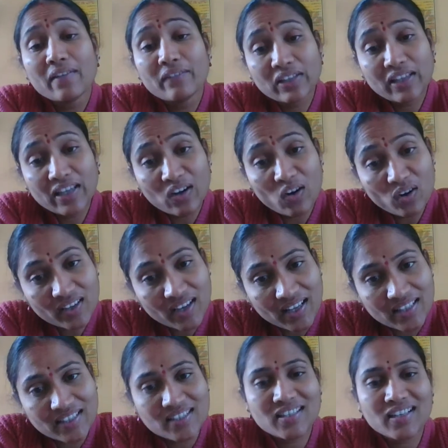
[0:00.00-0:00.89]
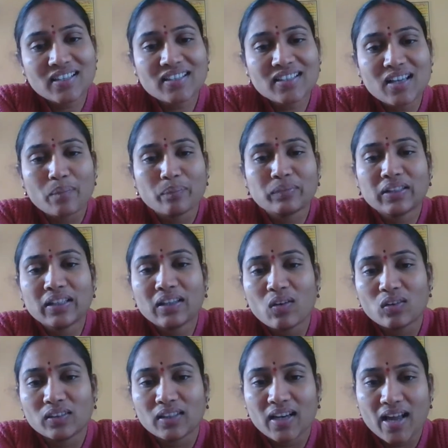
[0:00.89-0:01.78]
we cannot construct something
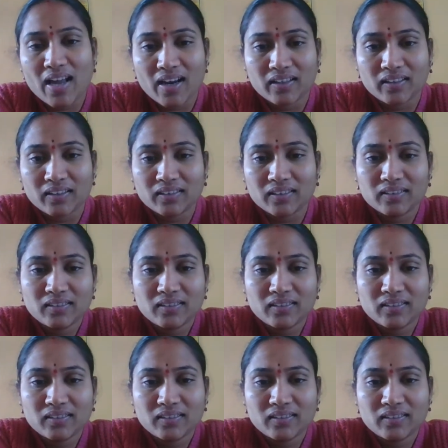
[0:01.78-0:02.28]
on the land.